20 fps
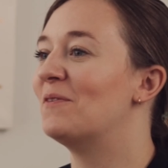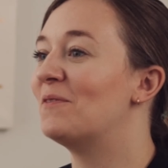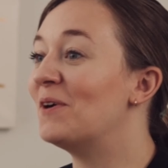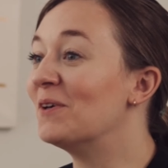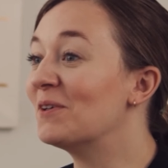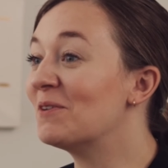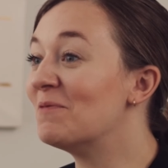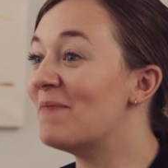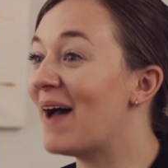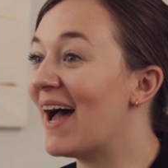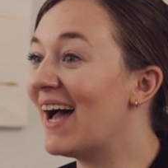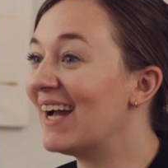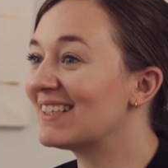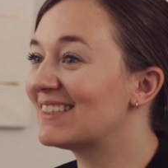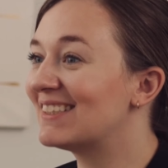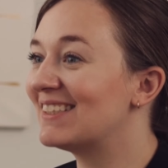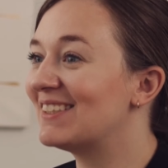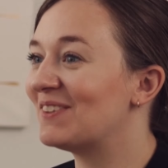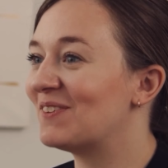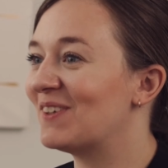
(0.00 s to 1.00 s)
Welcome back
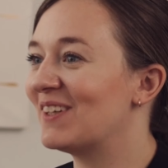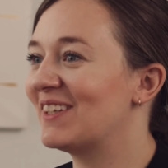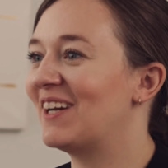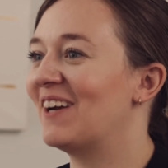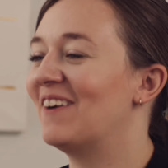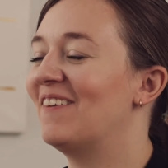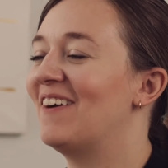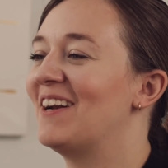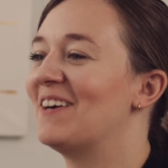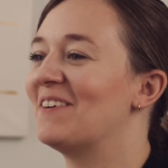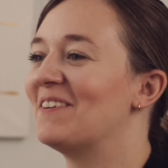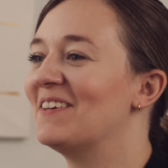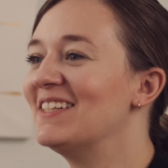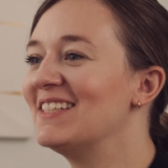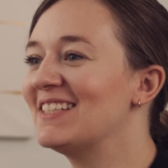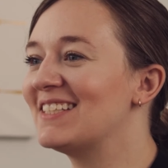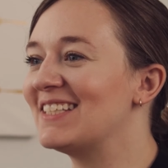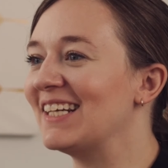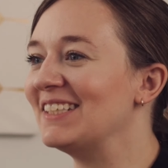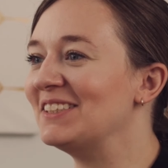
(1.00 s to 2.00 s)
to the North Carolina Real
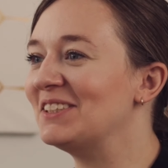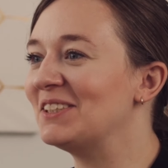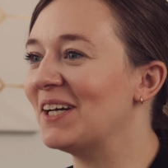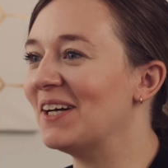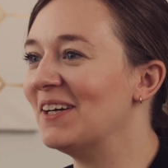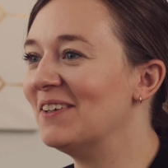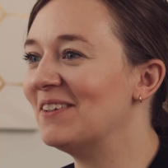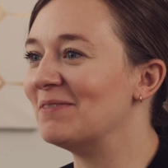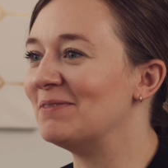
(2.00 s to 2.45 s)
Estate Show.